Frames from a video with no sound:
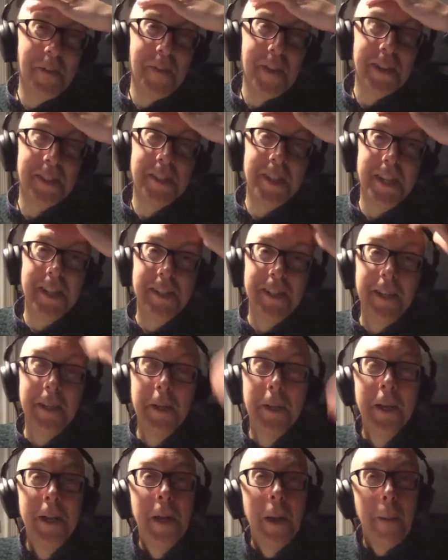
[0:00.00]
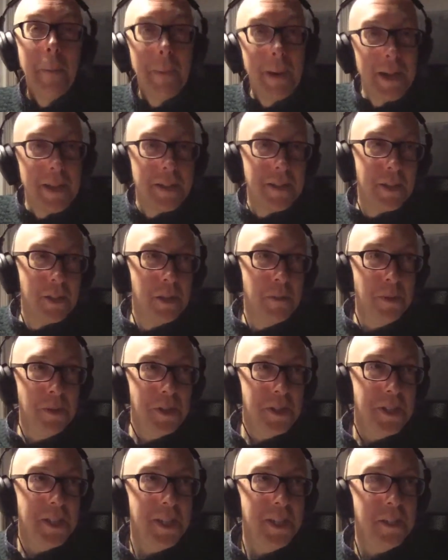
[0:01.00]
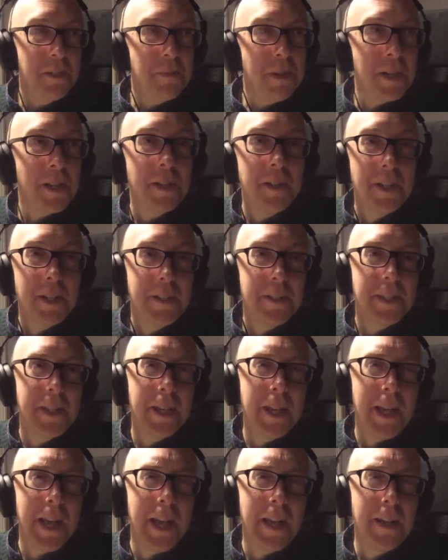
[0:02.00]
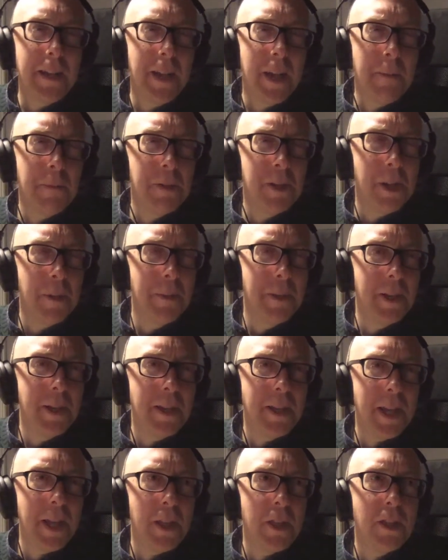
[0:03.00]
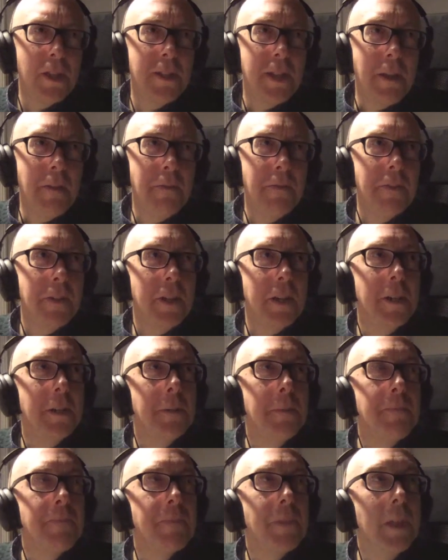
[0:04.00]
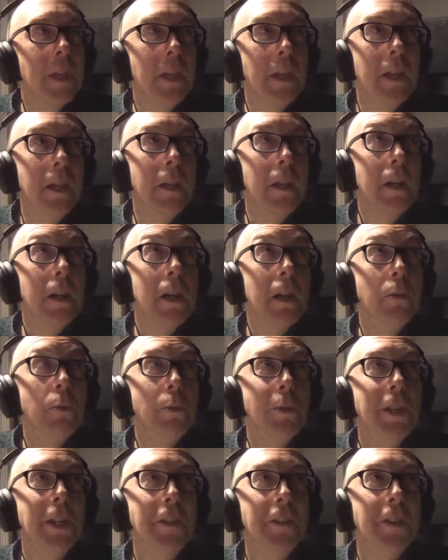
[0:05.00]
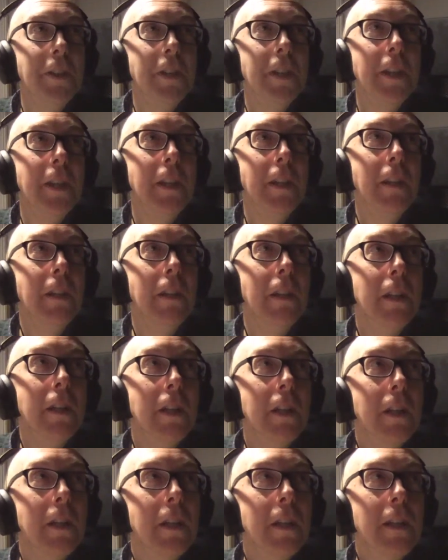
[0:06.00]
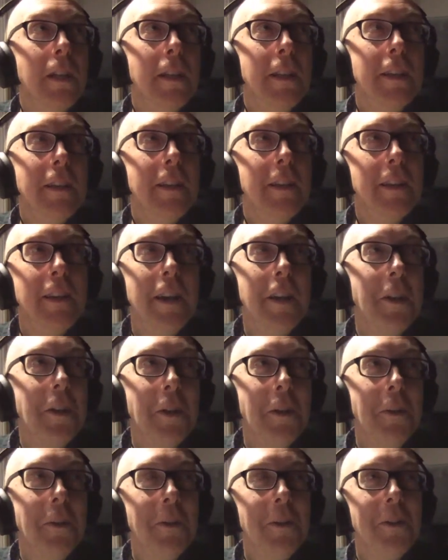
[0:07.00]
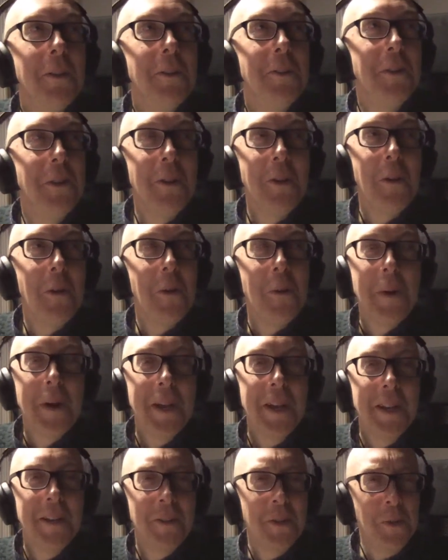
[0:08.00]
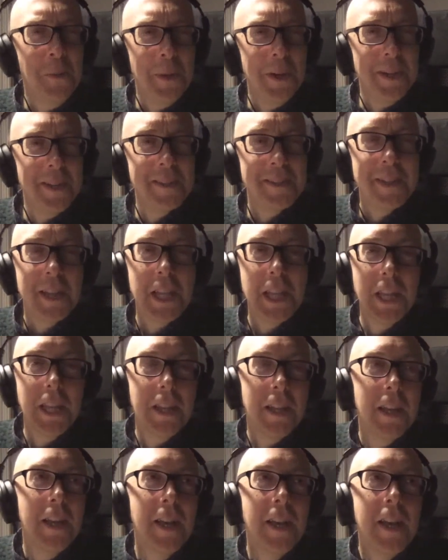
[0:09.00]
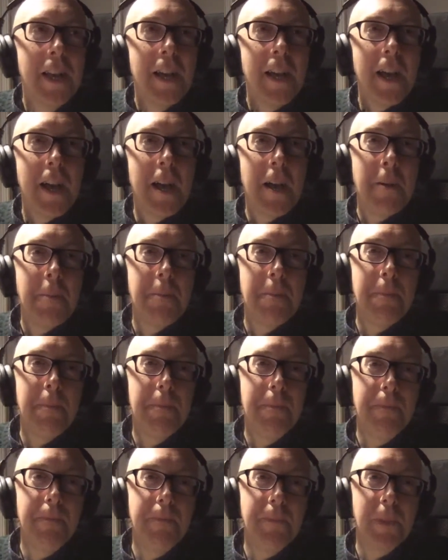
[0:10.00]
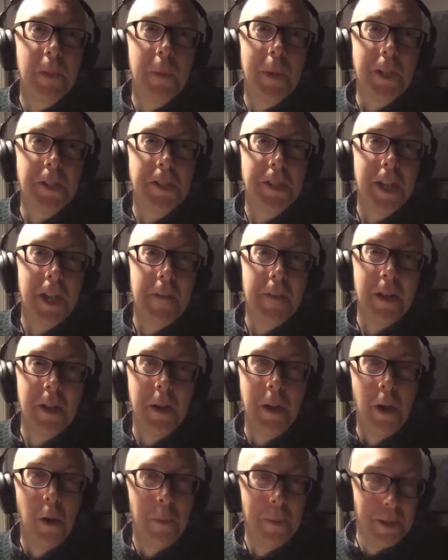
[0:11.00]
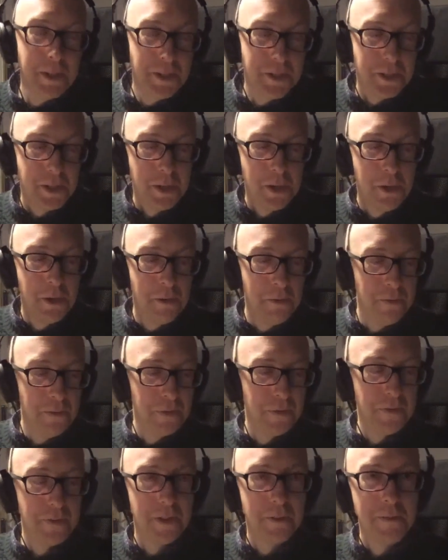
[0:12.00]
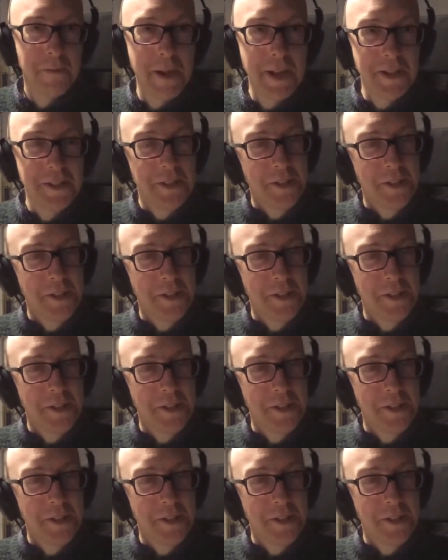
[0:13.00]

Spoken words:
fascinating, but the community is recognizing it. And upcoming at Denver in when is it? In, I don't know, not long away, 2 weeks, I think. We're actually having a whole bunch of, I've managed to